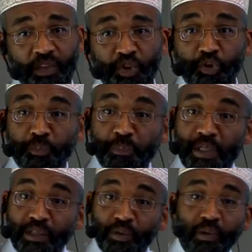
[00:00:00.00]

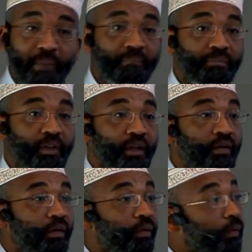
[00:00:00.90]
Speak to them
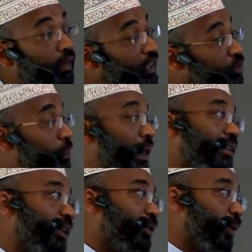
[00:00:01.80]
with
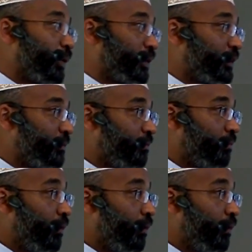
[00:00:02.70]
splendid words.